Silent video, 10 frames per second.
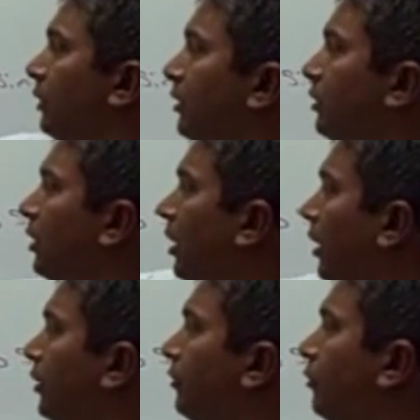this is the
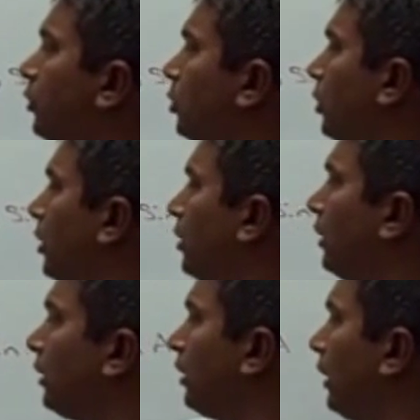height of our
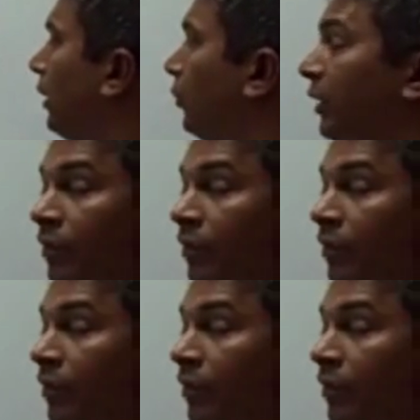triangle, and we